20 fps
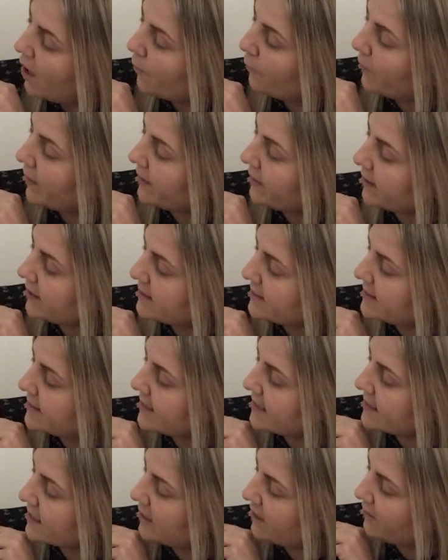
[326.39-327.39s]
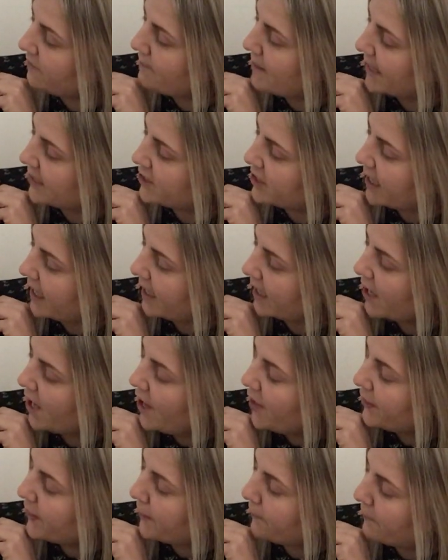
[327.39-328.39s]
With a sizzle of magic,
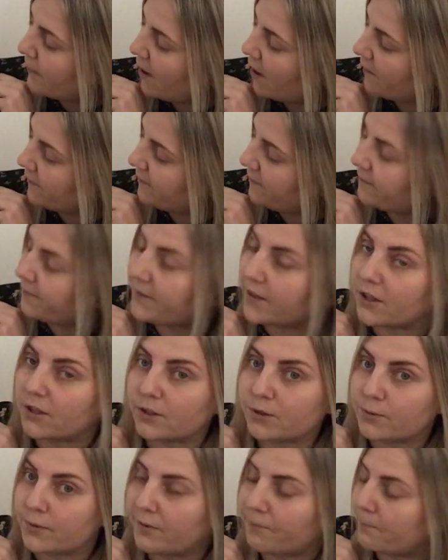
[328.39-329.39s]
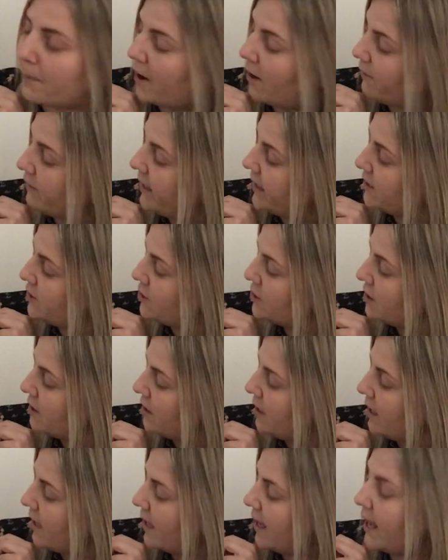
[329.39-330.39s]
the pot filled with porridge.
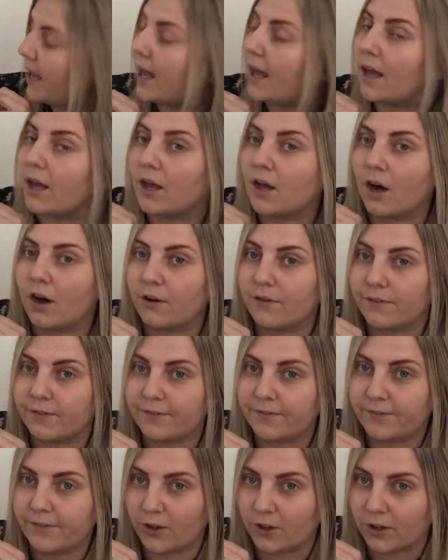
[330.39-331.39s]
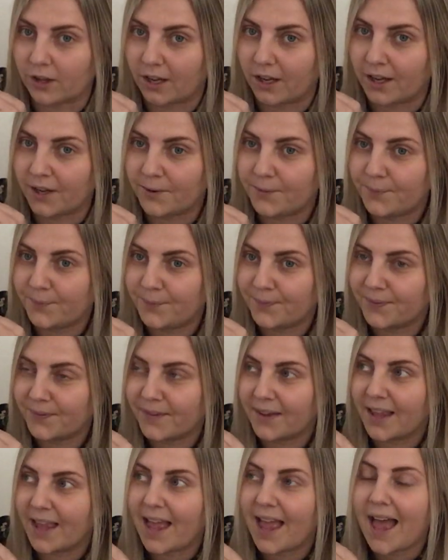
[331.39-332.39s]
It got fuller
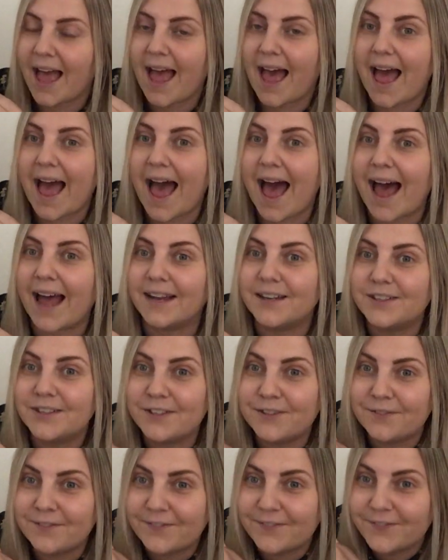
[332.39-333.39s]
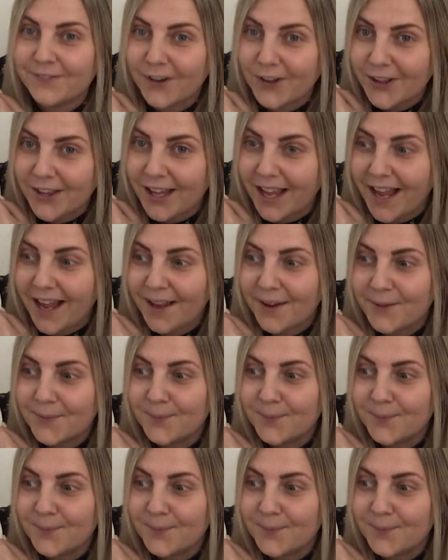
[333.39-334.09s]
and fuller.